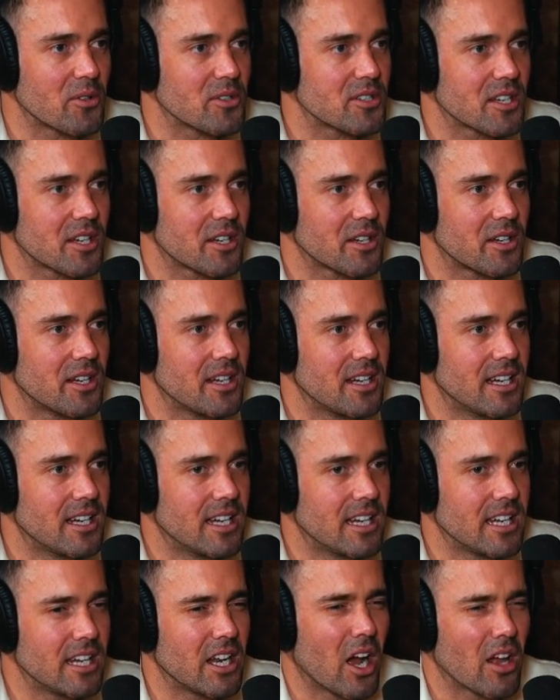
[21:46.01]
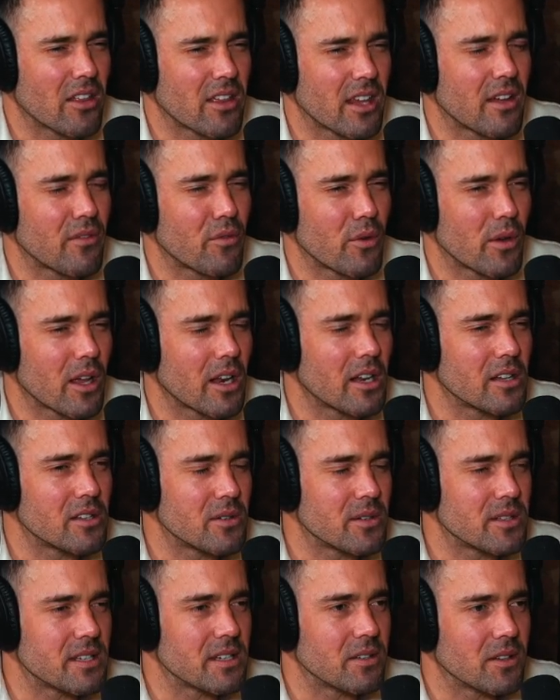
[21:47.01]
So, you know, I think if we're going to do
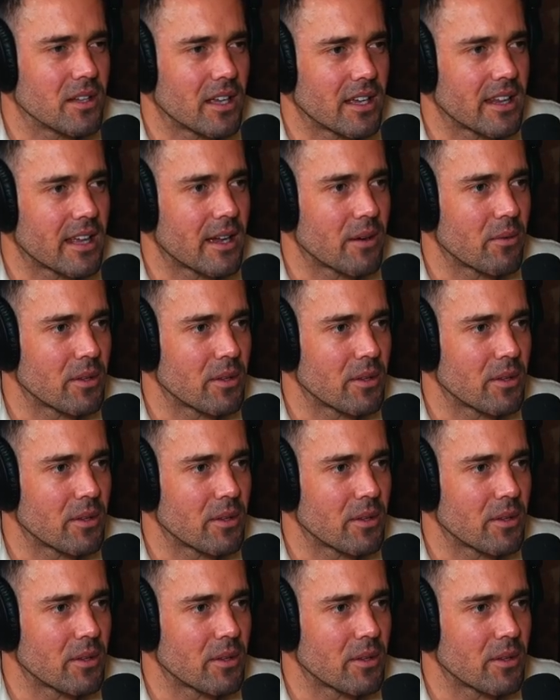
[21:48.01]
a deal like that,